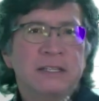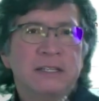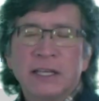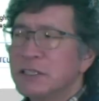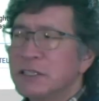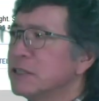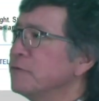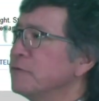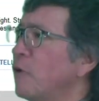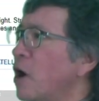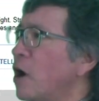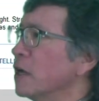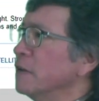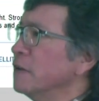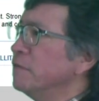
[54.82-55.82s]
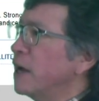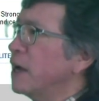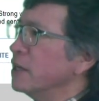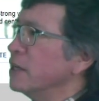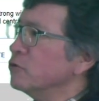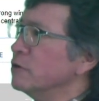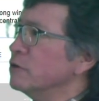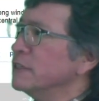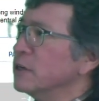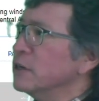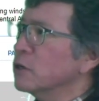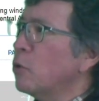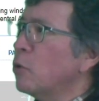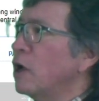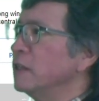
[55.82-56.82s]
dense fog advisories,
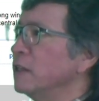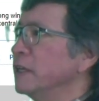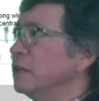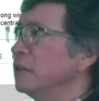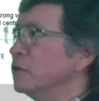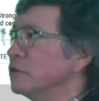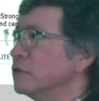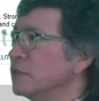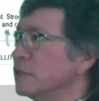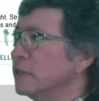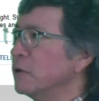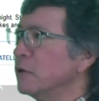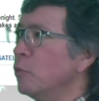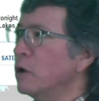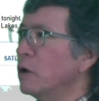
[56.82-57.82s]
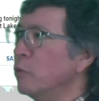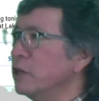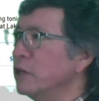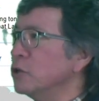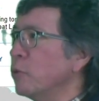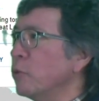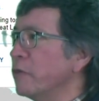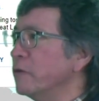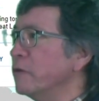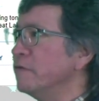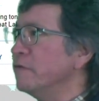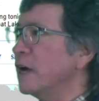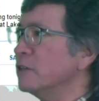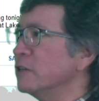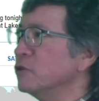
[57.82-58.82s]
air quality alerts, and then one winter weather
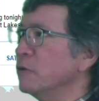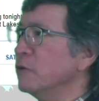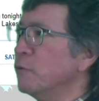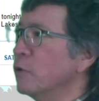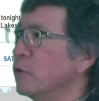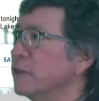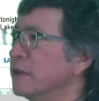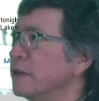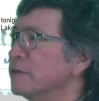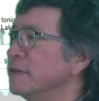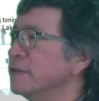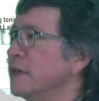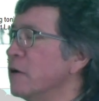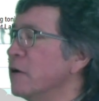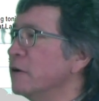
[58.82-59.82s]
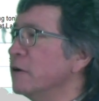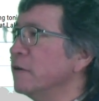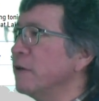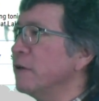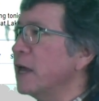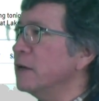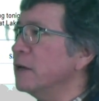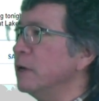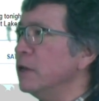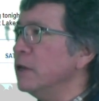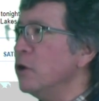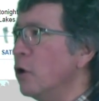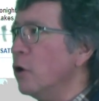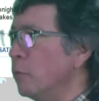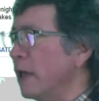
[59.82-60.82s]
advisory for the Sierra Nevada,
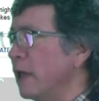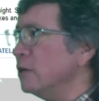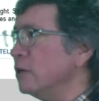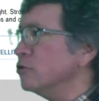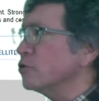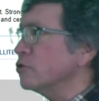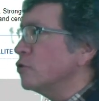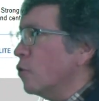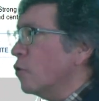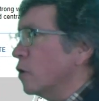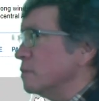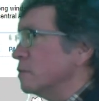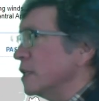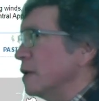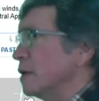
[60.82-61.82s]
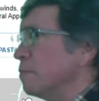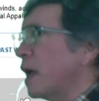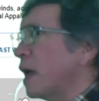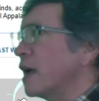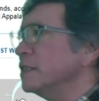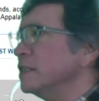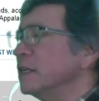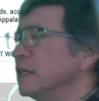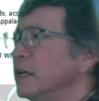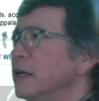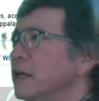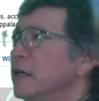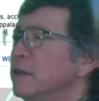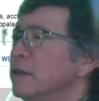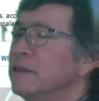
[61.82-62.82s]
but no major storms impacting
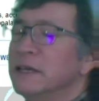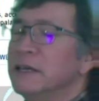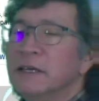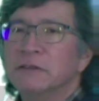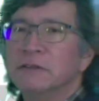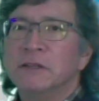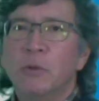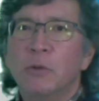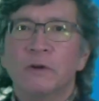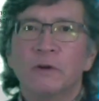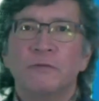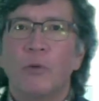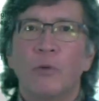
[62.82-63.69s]
the lower